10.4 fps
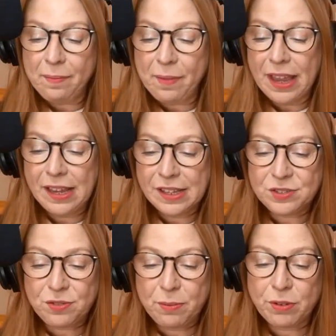
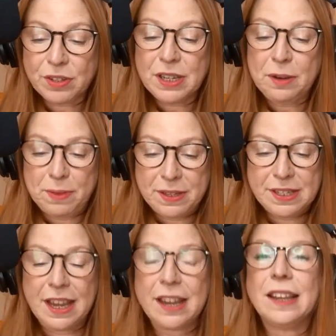It's from October the
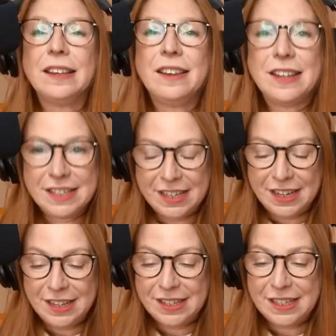2nd,
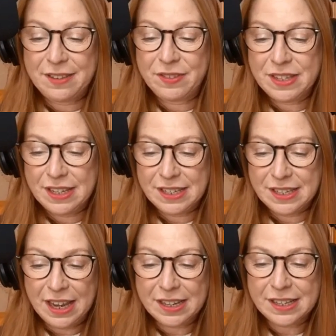
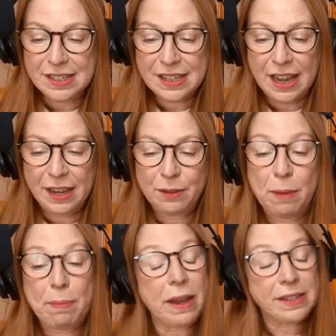1976,
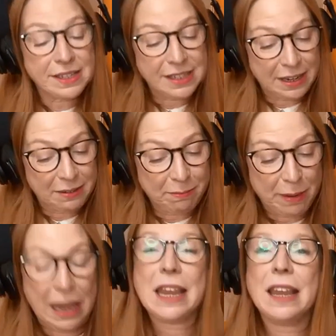and we're back to 10p.
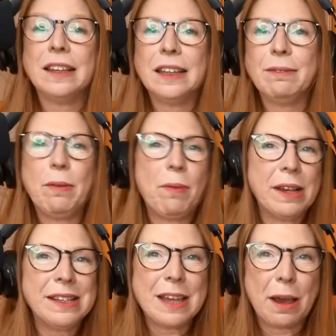I think we
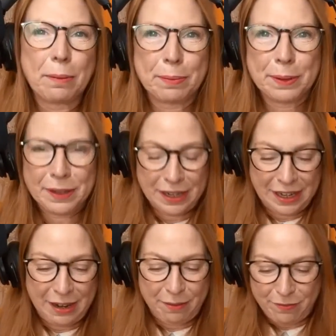went up
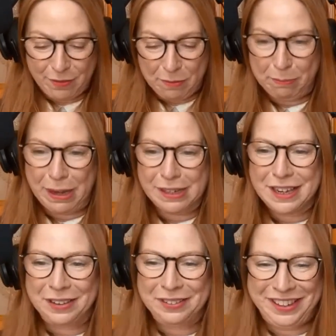and now we've gone back
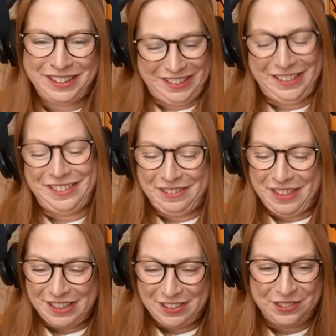down, so
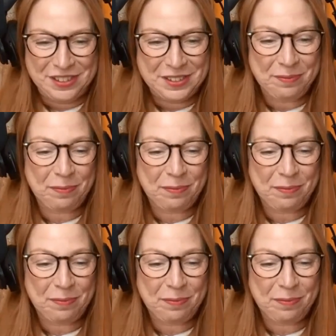that's good.